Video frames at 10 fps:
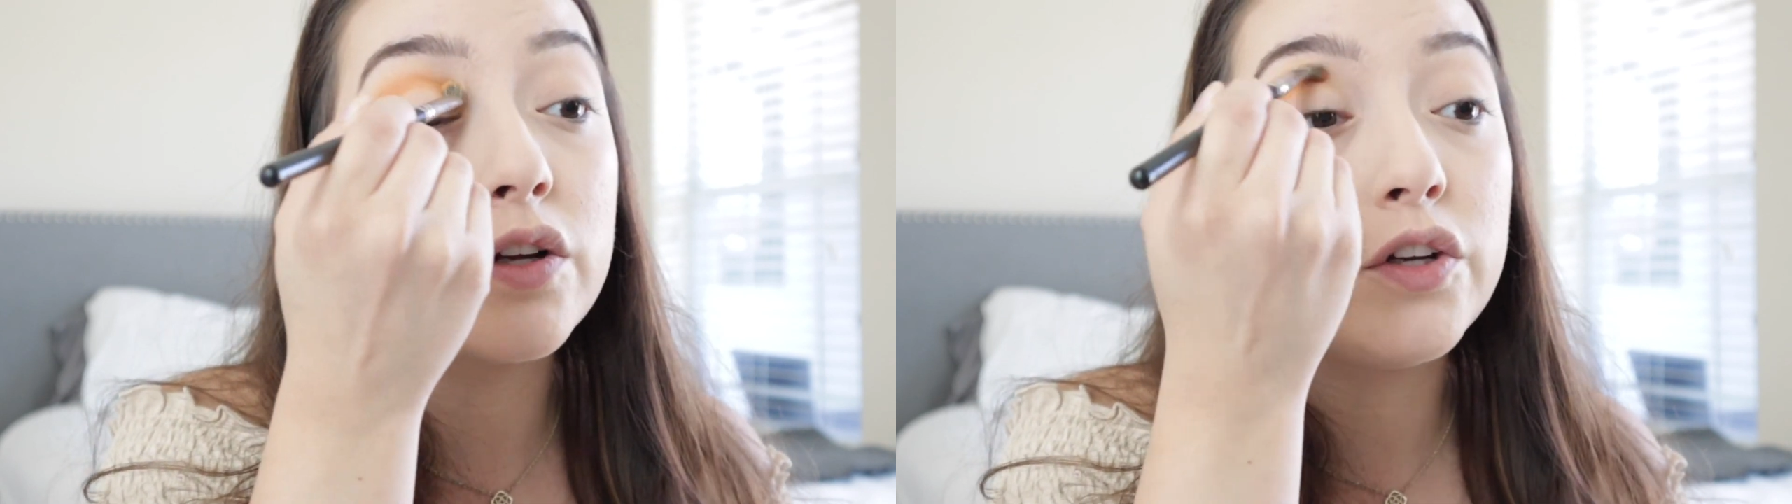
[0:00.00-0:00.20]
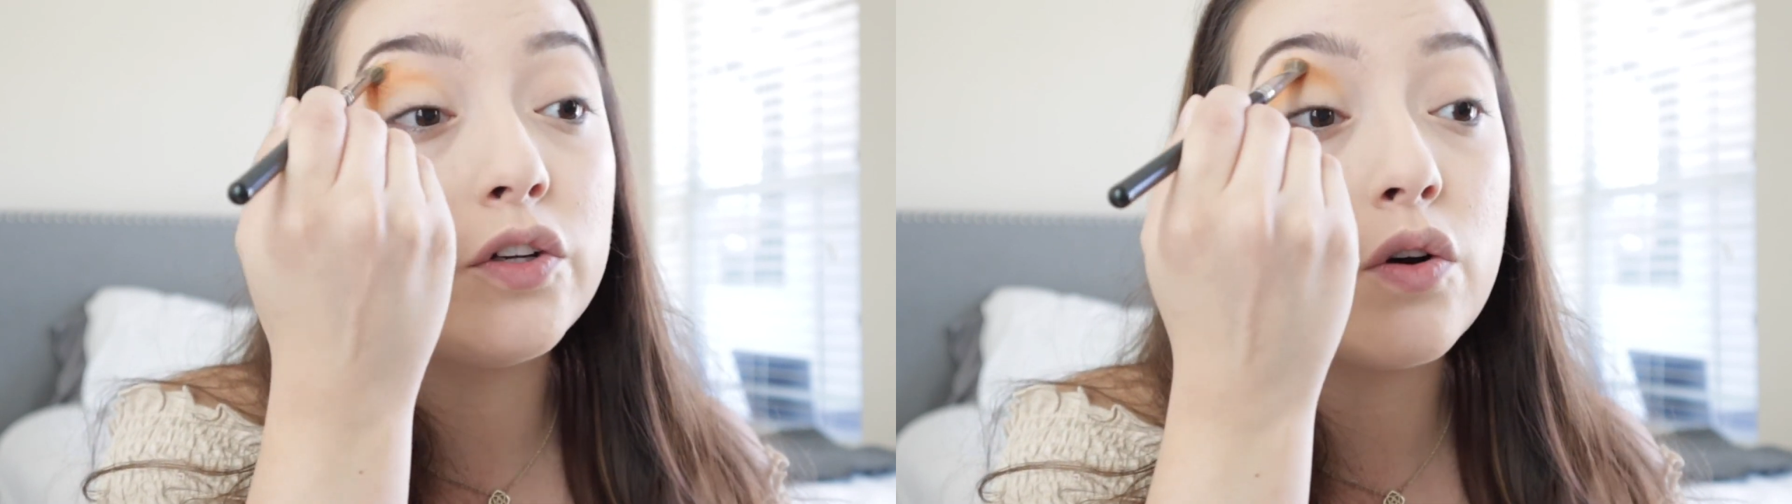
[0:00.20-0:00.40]

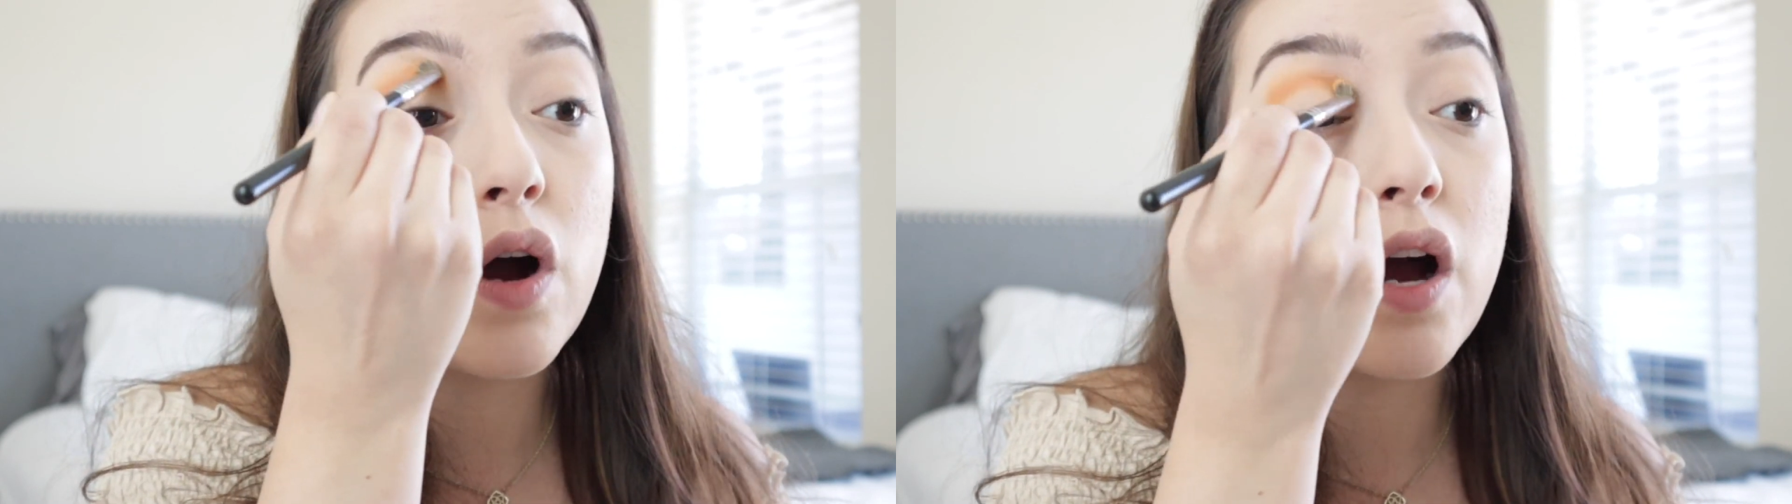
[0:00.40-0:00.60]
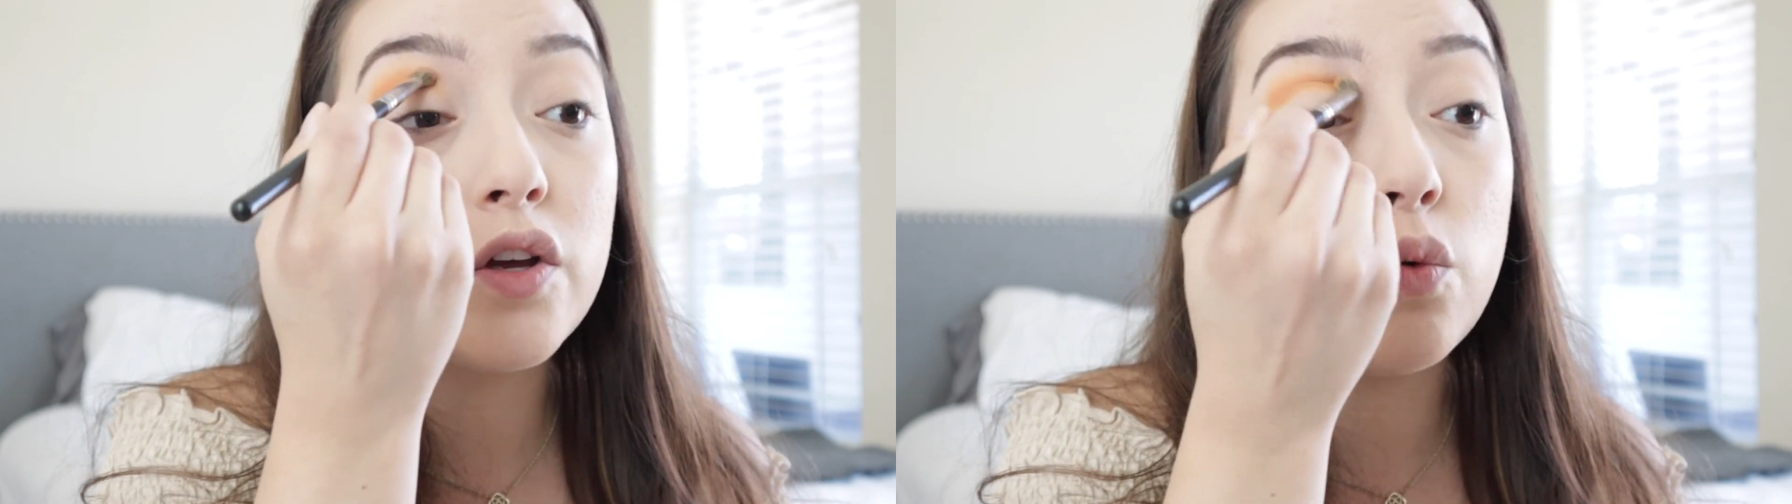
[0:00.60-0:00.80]
you know,
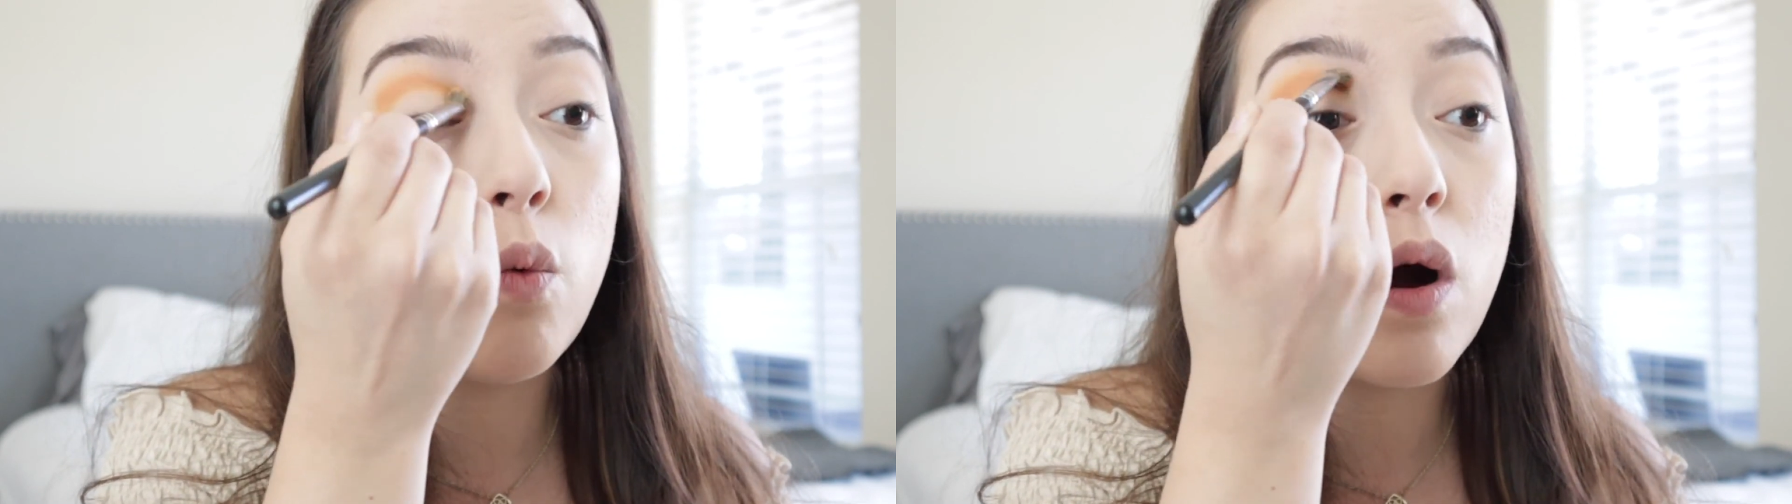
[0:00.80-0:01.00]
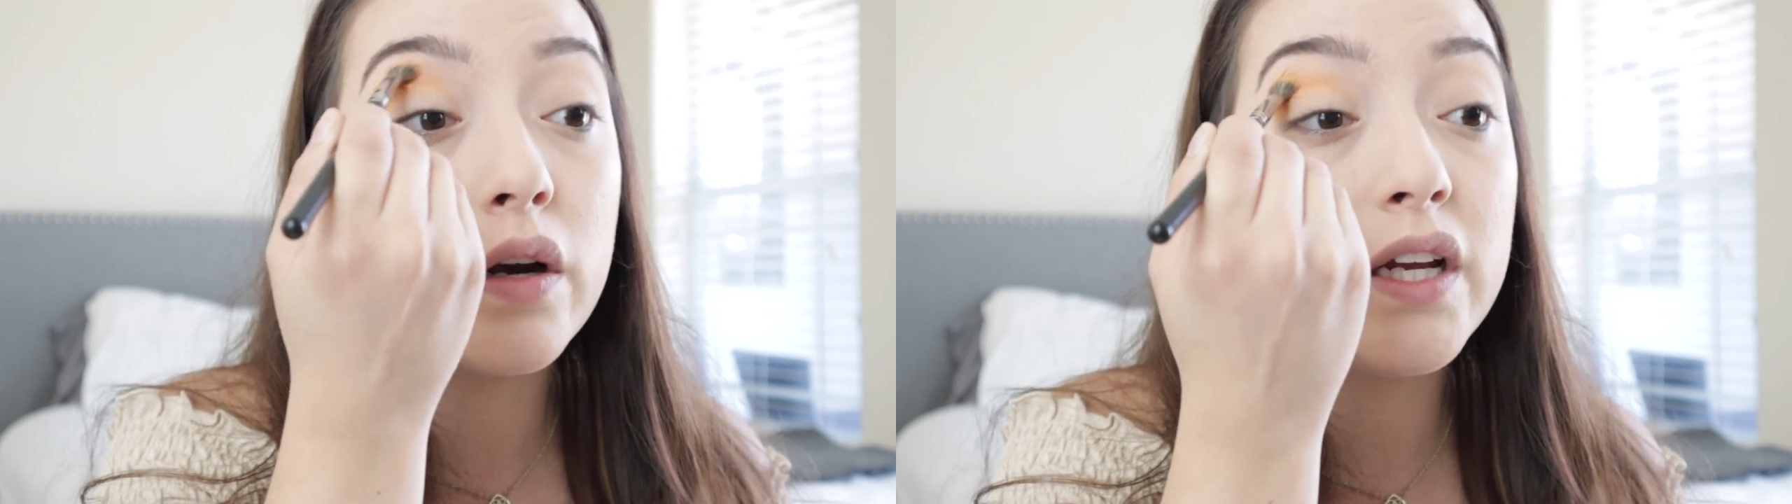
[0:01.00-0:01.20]
how you
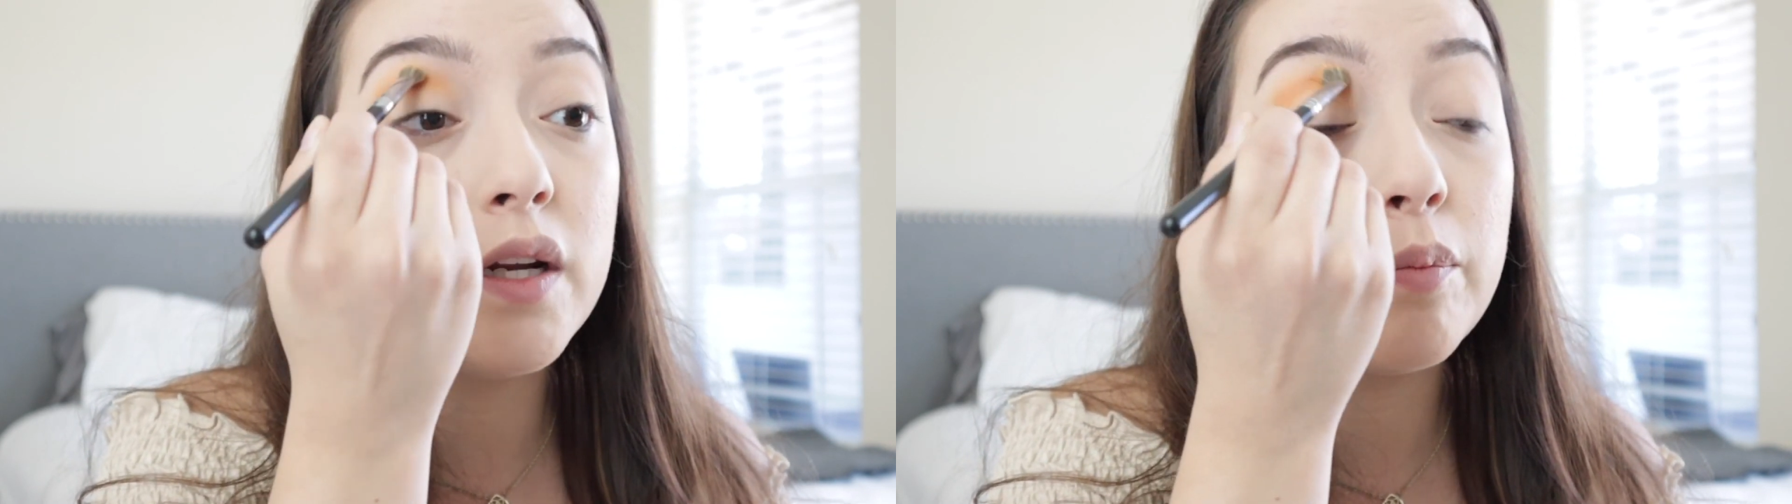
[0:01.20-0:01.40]
want it,